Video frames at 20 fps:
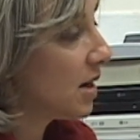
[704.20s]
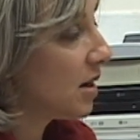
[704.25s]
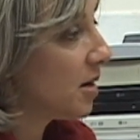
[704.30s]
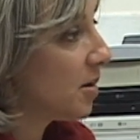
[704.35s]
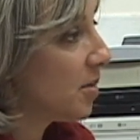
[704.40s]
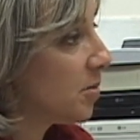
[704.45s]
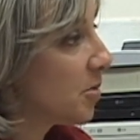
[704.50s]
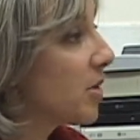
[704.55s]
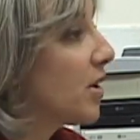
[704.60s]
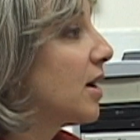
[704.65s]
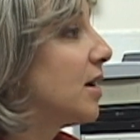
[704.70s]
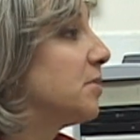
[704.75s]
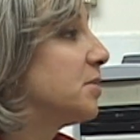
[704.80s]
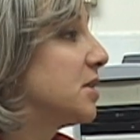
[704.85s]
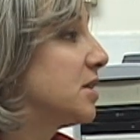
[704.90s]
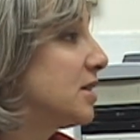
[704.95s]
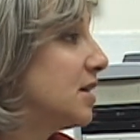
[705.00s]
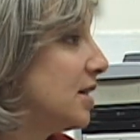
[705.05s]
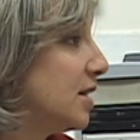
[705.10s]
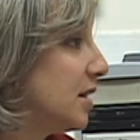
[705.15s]
perhaps
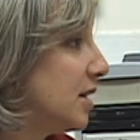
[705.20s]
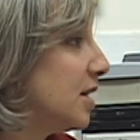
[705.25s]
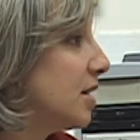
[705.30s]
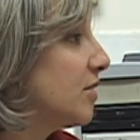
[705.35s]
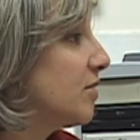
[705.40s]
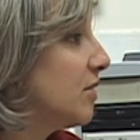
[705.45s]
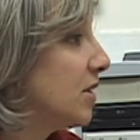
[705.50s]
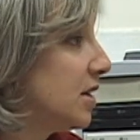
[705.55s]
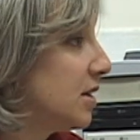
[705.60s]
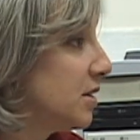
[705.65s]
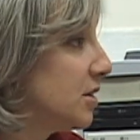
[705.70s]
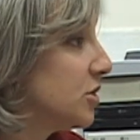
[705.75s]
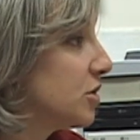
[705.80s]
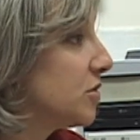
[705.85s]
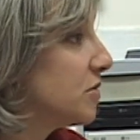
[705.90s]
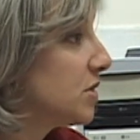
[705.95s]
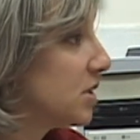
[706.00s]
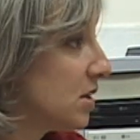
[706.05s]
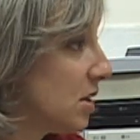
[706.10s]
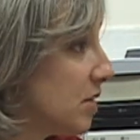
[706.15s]
taking advantage
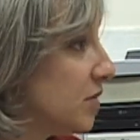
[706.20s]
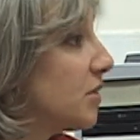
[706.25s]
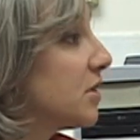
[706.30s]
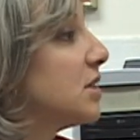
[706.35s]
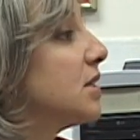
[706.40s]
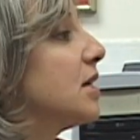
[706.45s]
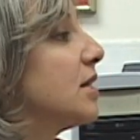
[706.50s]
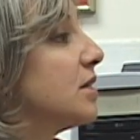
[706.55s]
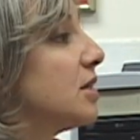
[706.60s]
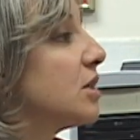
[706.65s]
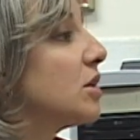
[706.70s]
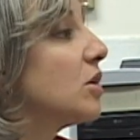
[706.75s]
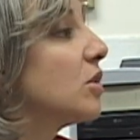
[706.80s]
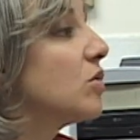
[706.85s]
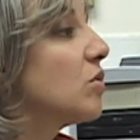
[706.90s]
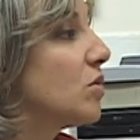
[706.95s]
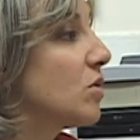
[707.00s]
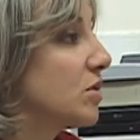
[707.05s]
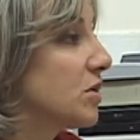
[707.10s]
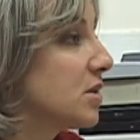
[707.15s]
of attending a
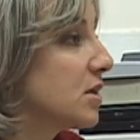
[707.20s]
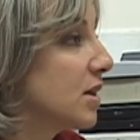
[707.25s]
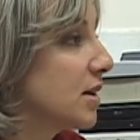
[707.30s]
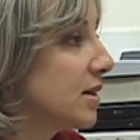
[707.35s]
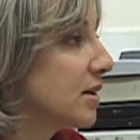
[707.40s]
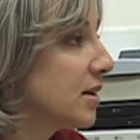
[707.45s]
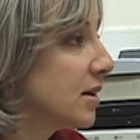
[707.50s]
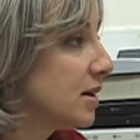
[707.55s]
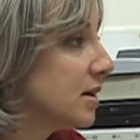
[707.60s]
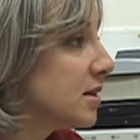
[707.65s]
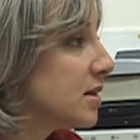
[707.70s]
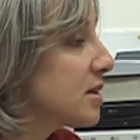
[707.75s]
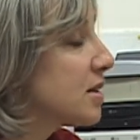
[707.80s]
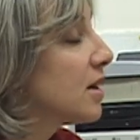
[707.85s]
course like this.